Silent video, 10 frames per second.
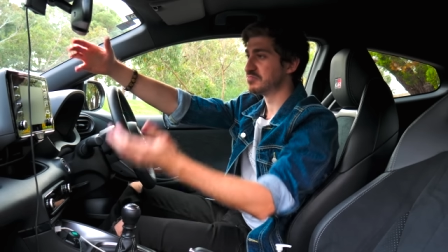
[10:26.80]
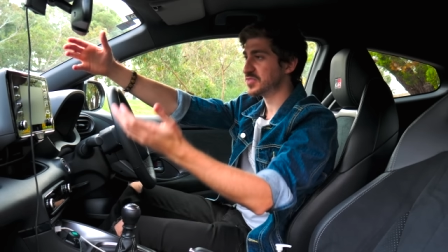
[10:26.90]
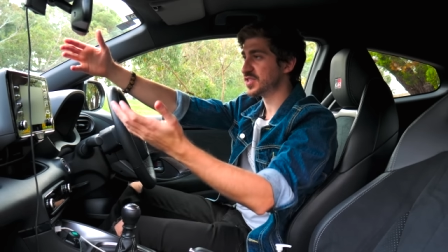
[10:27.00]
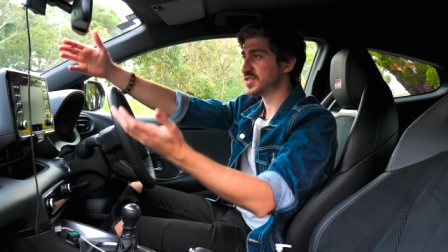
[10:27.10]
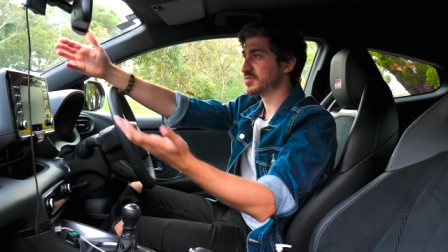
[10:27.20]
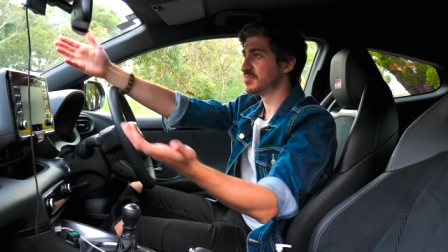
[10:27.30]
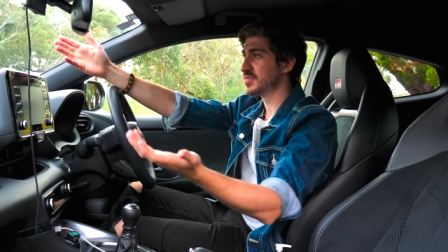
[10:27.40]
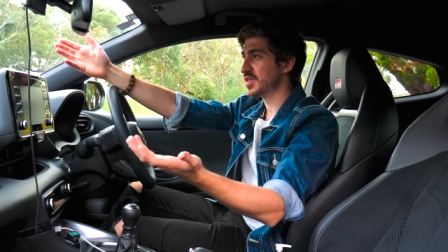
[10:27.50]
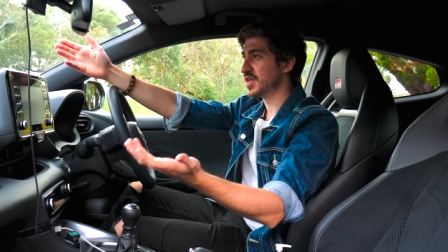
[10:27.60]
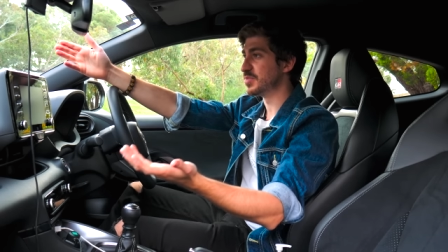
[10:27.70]
just
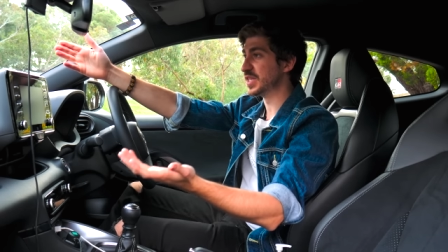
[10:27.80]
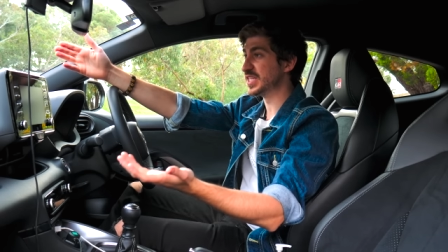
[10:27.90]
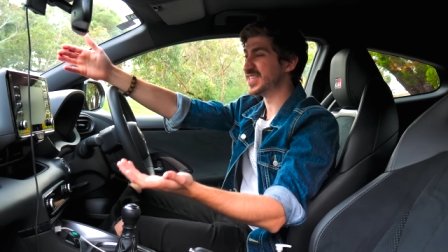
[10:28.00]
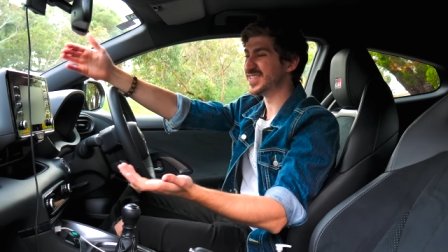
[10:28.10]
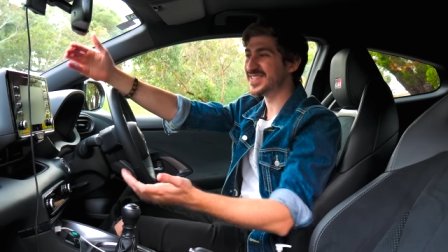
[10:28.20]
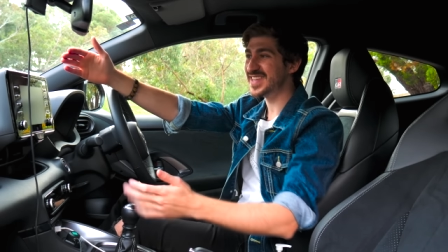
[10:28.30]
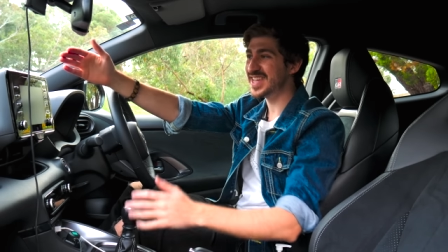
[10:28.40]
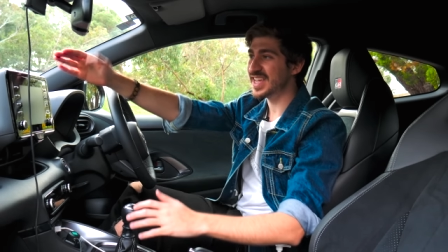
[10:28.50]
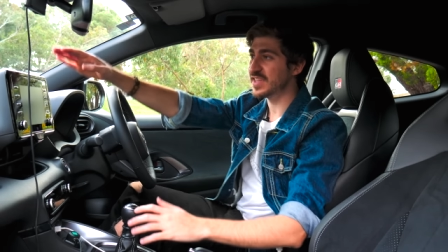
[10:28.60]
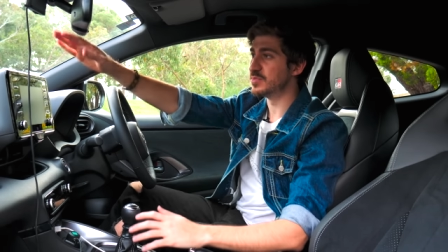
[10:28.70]
ability to
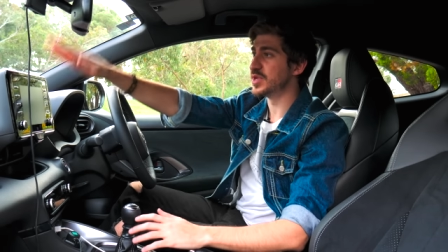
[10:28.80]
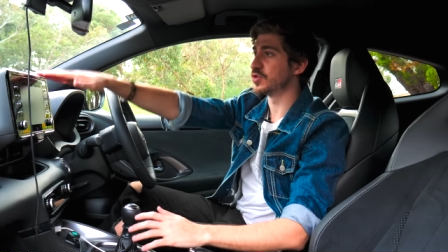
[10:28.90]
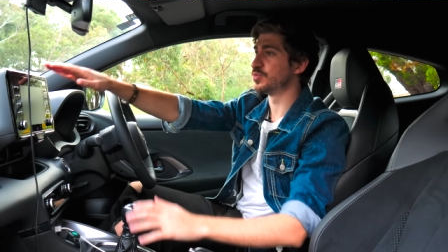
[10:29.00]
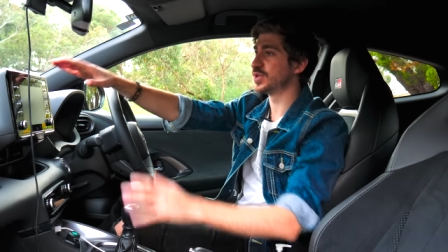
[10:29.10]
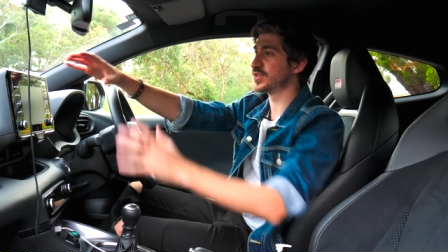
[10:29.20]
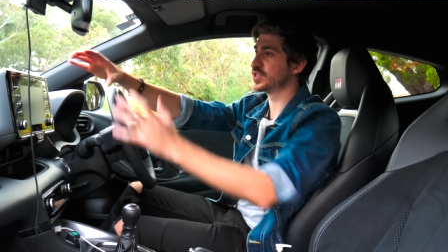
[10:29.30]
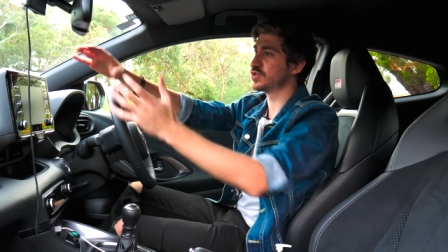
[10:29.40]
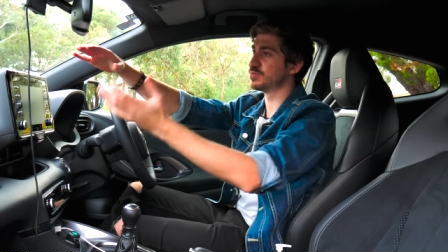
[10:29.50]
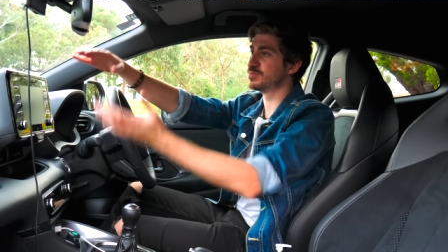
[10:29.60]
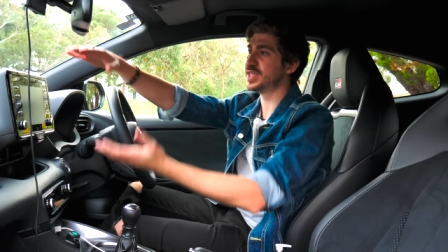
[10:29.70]
see in the middle because
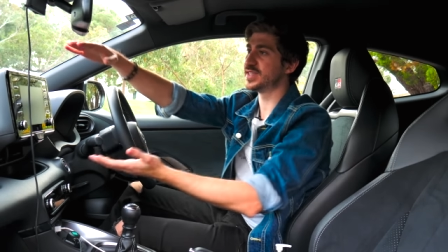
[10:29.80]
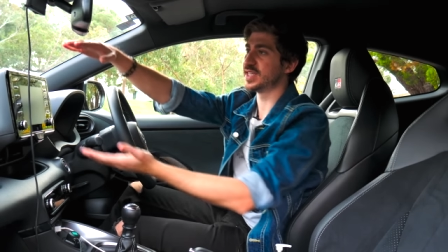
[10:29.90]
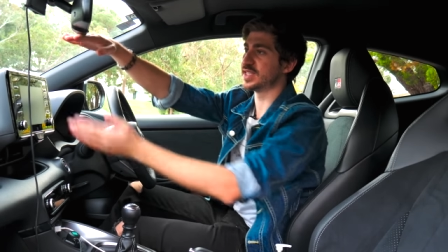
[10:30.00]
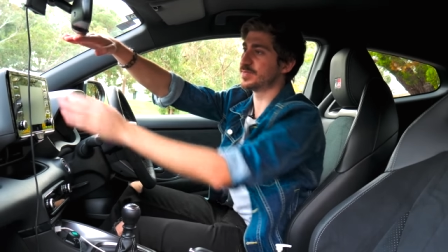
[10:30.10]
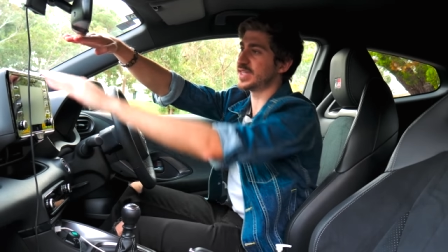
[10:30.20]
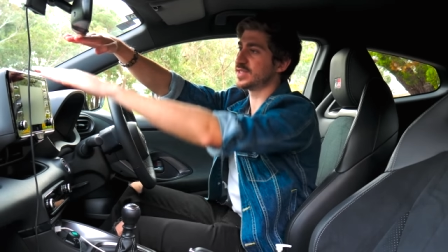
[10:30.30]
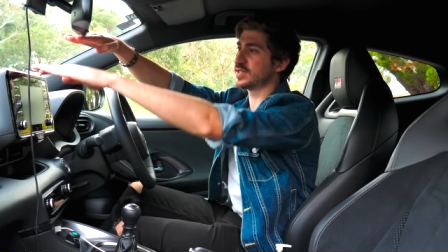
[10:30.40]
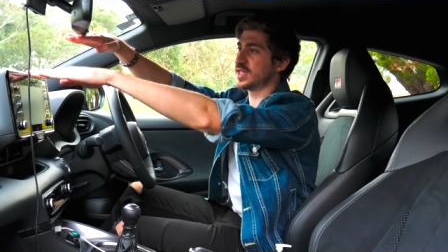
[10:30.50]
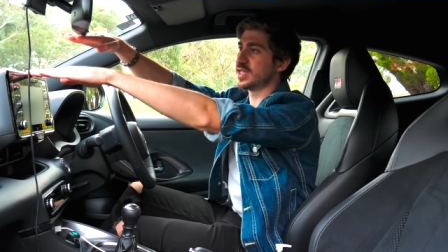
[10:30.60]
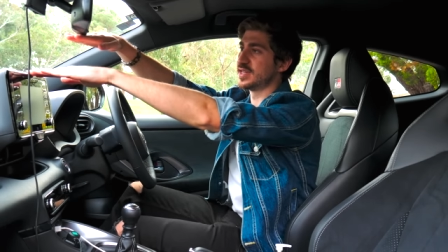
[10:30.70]
you're missing, it's
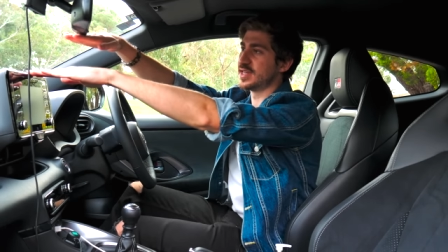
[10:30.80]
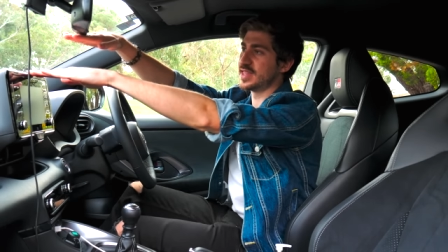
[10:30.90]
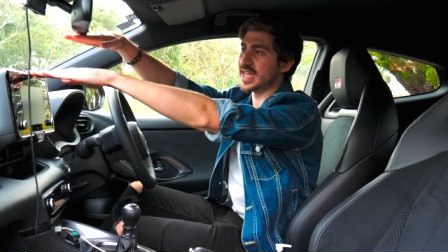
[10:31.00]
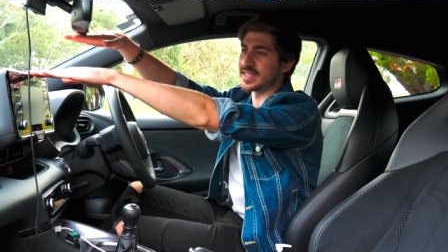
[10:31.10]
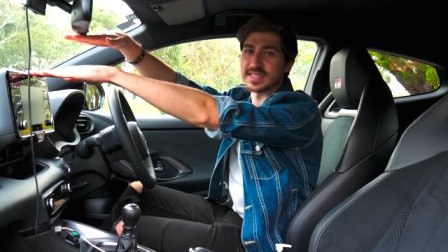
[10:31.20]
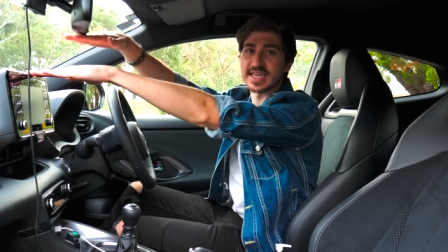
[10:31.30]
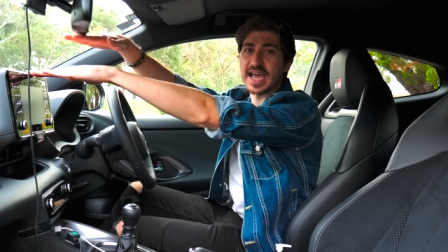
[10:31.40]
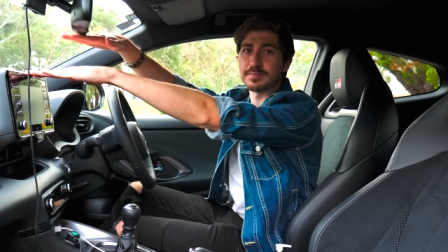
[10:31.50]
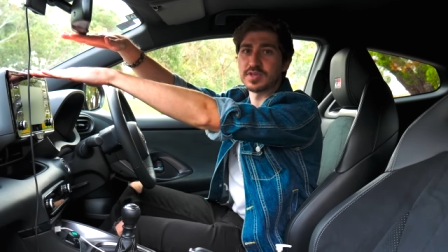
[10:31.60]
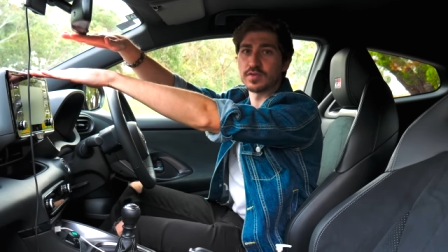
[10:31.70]
basically, that's the
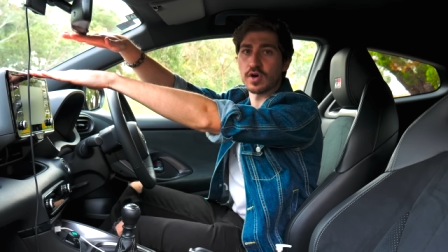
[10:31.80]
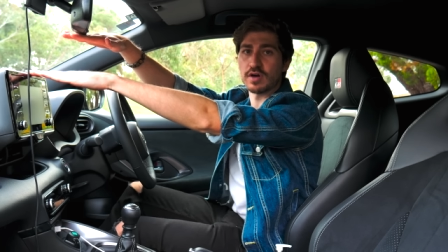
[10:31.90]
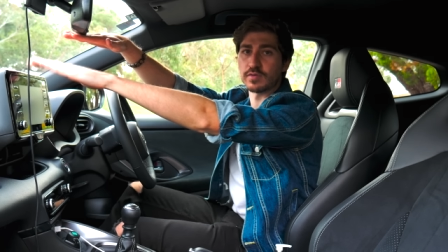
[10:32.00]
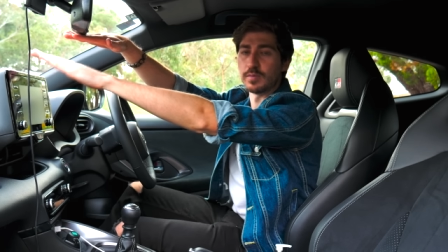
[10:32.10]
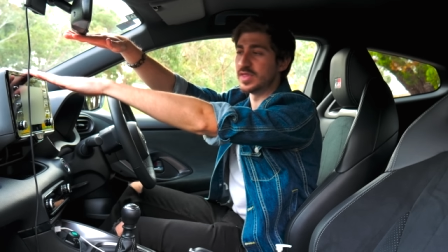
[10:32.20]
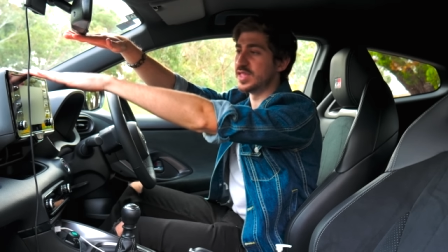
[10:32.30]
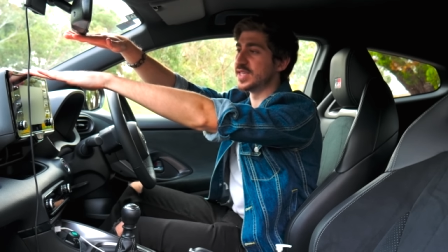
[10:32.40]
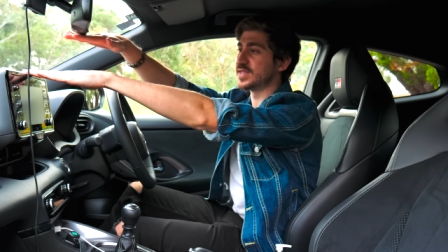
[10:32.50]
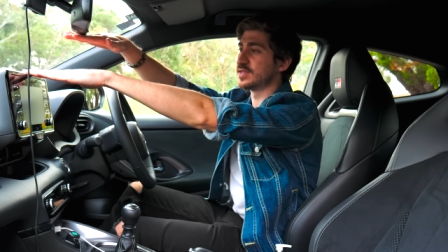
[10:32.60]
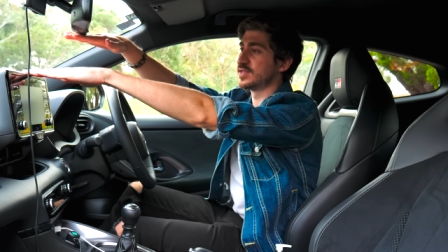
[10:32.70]
gap you've got from
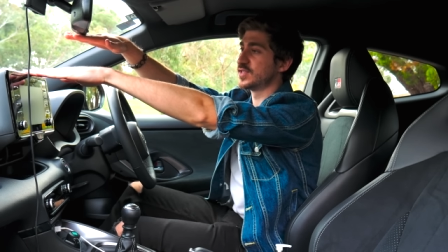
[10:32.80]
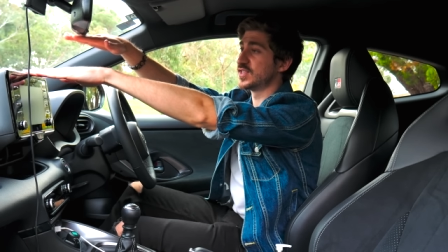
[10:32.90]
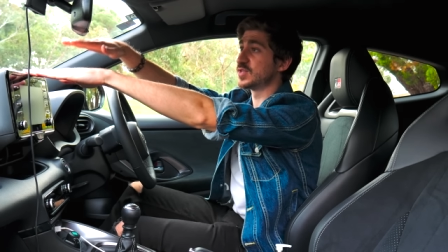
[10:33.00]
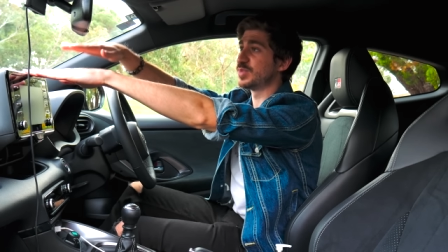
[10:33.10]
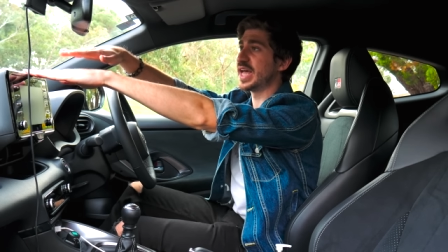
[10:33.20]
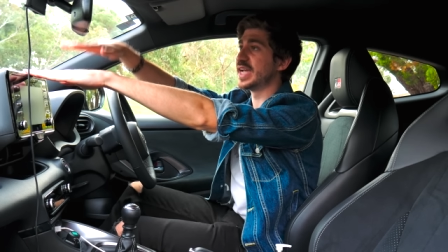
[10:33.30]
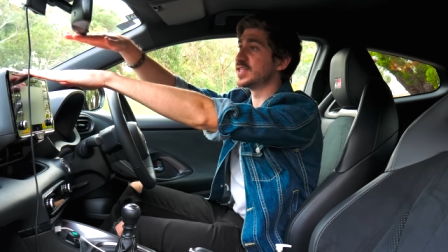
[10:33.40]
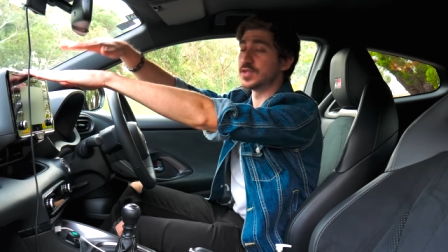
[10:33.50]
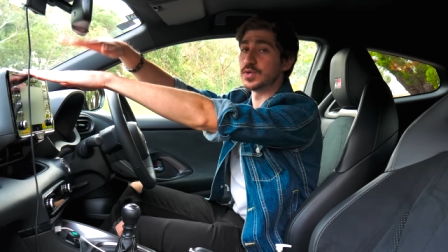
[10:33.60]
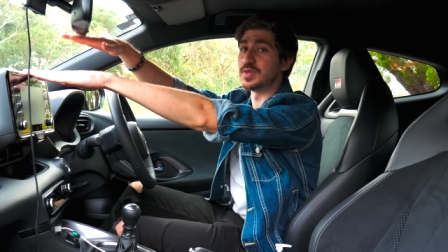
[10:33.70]
this display
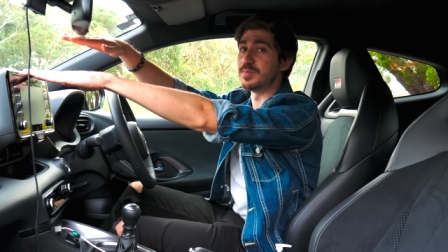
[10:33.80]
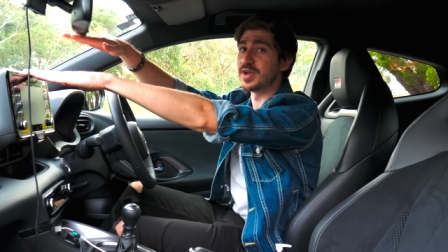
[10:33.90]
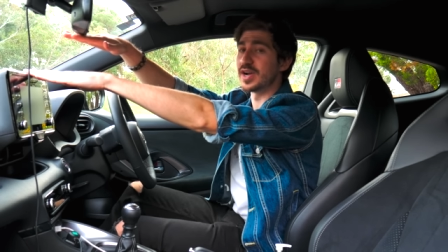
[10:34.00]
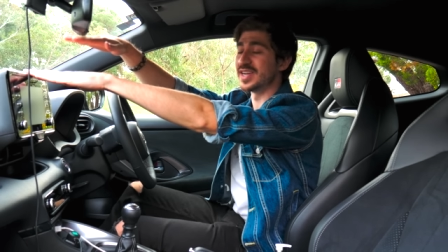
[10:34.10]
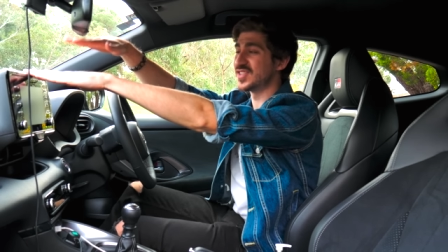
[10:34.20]
to the mirror.